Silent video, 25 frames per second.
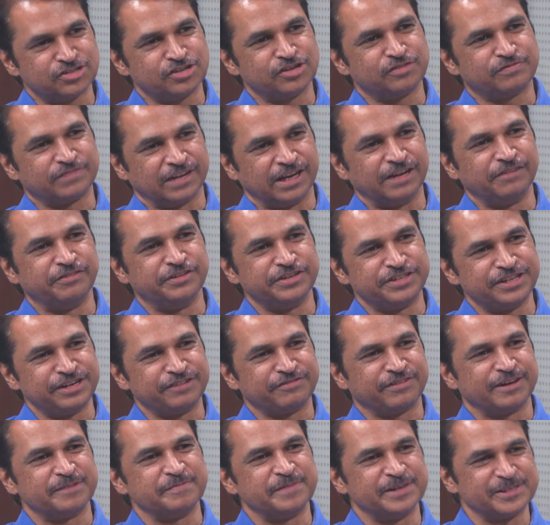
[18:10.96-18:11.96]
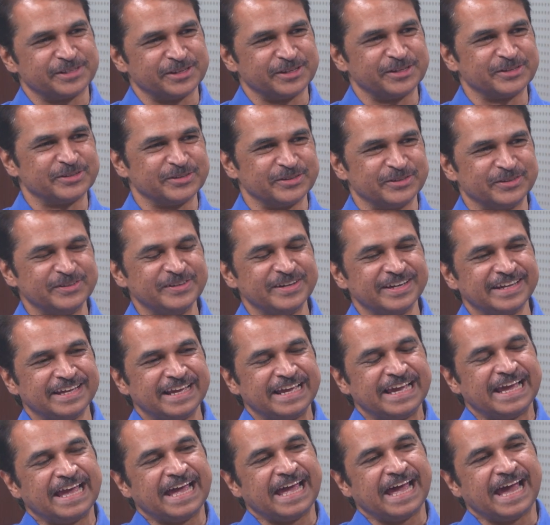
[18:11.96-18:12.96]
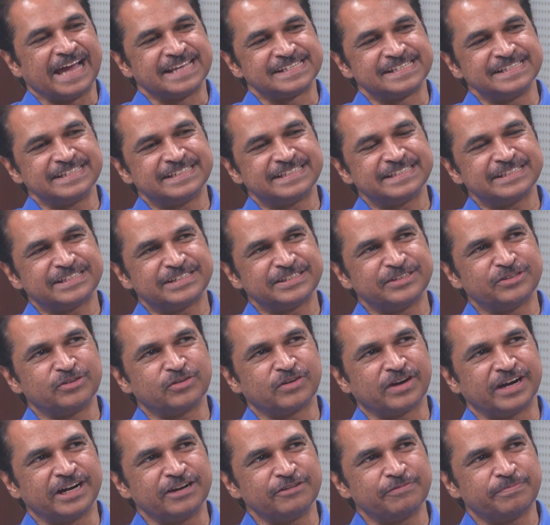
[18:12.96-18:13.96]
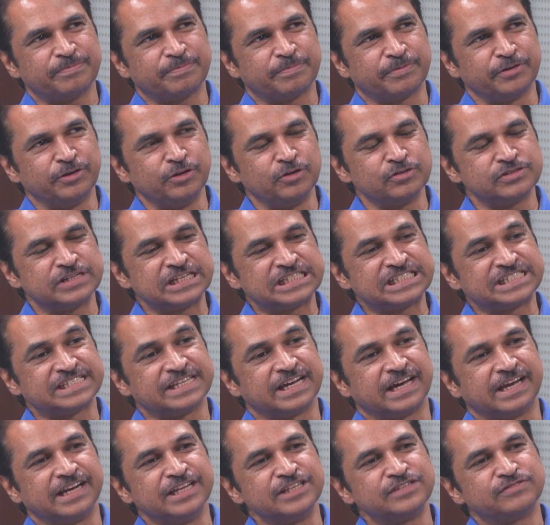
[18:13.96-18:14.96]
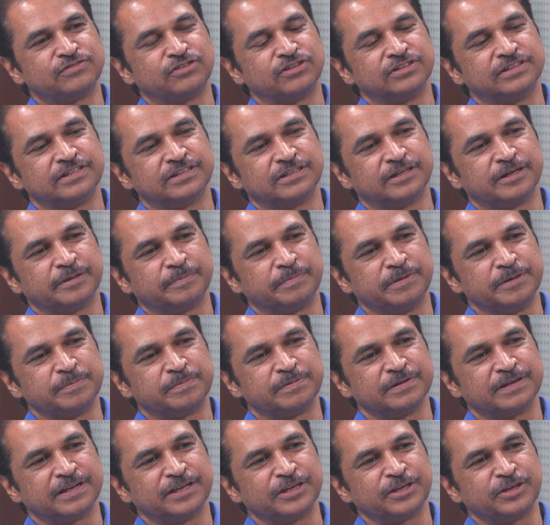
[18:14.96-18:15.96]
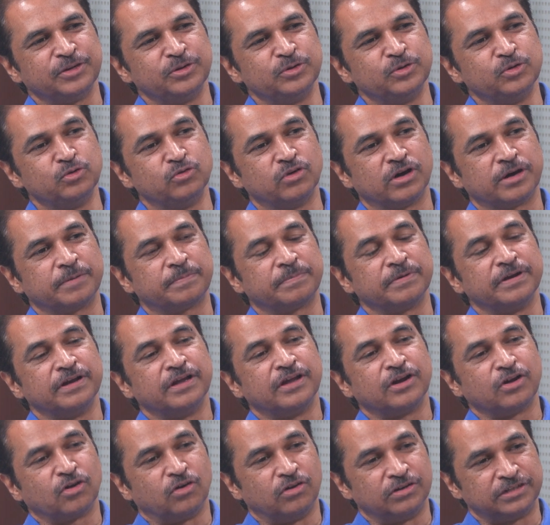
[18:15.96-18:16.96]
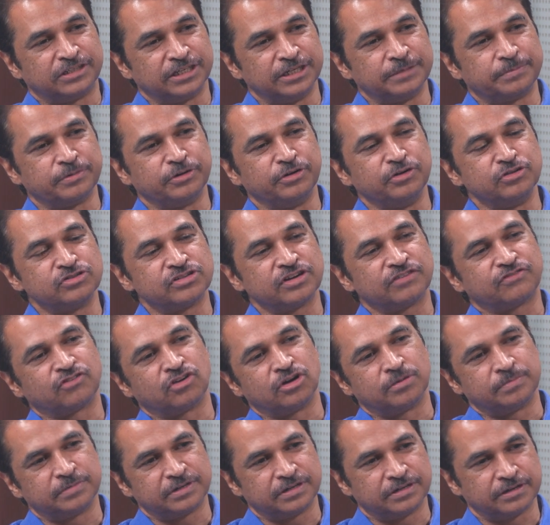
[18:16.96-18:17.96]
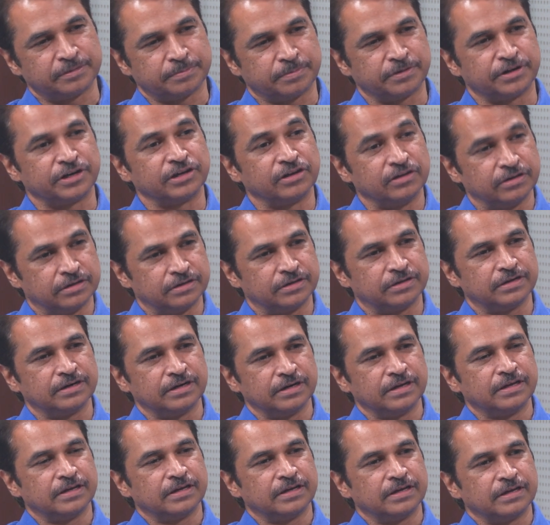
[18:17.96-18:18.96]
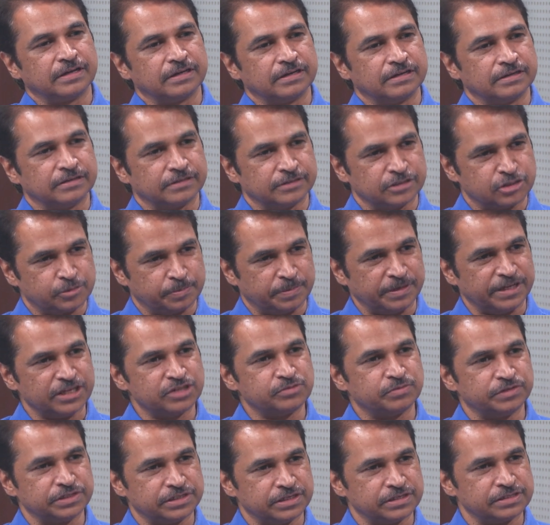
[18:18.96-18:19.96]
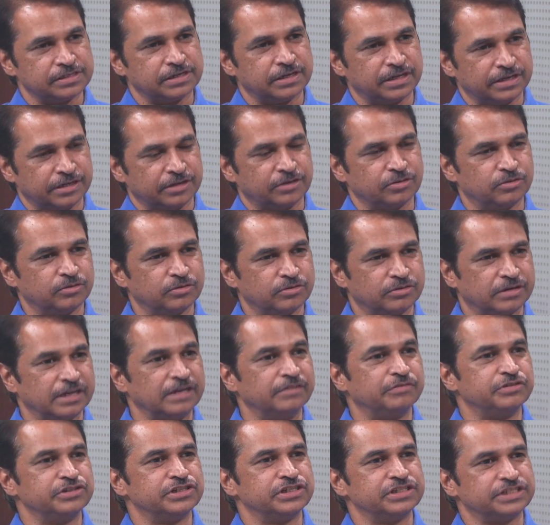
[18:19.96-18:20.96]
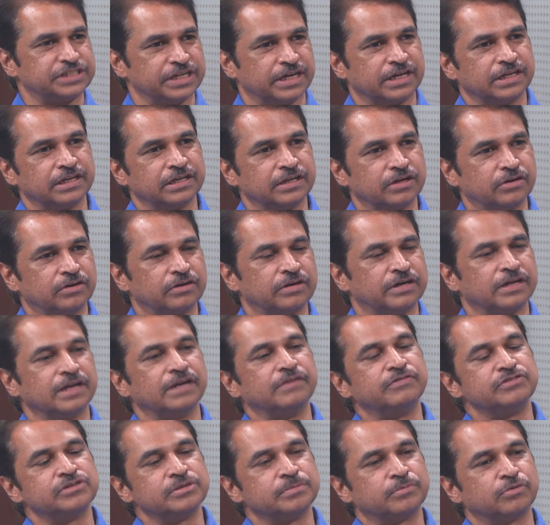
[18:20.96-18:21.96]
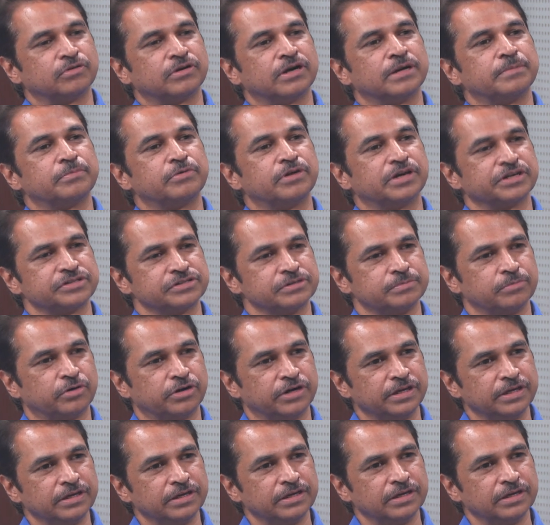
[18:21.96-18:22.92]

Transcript: of television, if I may say so, hasn't it, you know, kind of produced a challenge for the people like you, who are content producer from a particular space, which is like, you know, television channel or a television program production body?